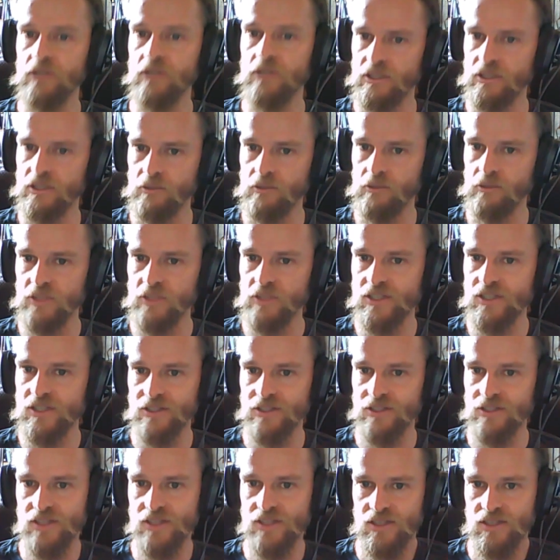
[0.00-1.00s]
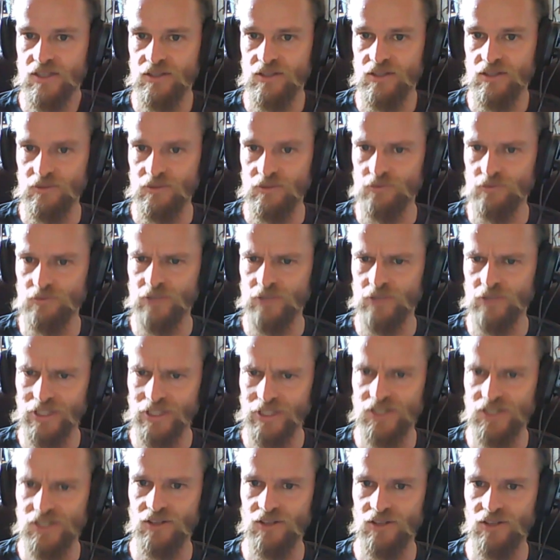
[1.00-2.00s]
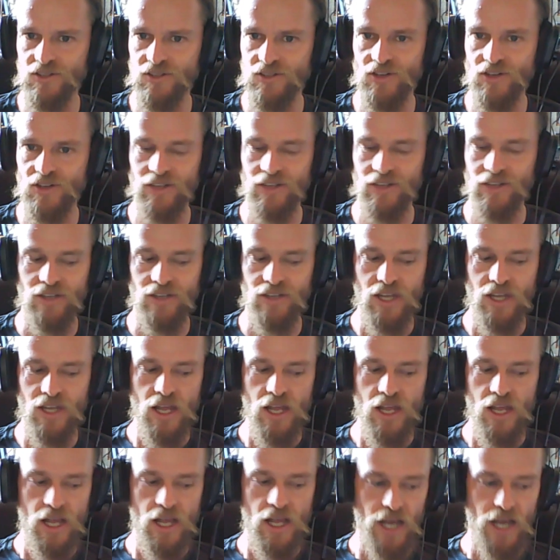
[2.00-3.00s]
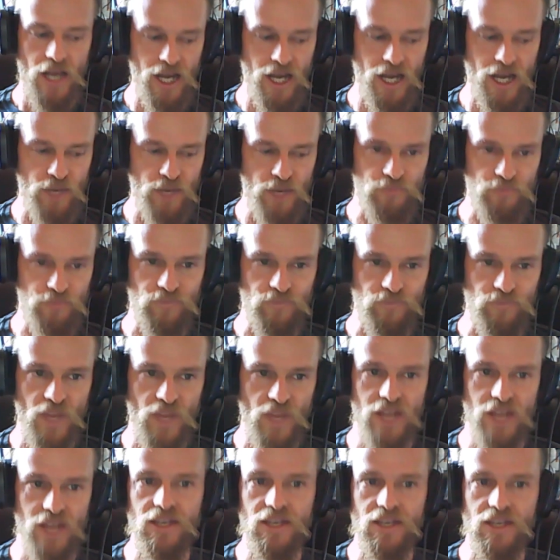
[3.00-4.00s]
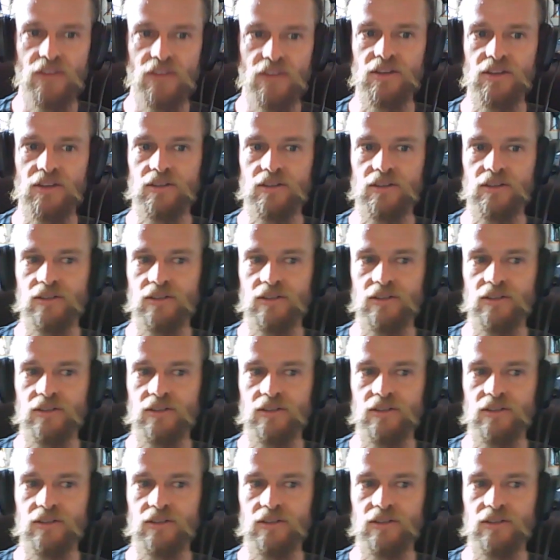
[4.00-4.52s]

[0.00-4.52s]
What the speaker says: and I'm listing this as a really solid strength. Another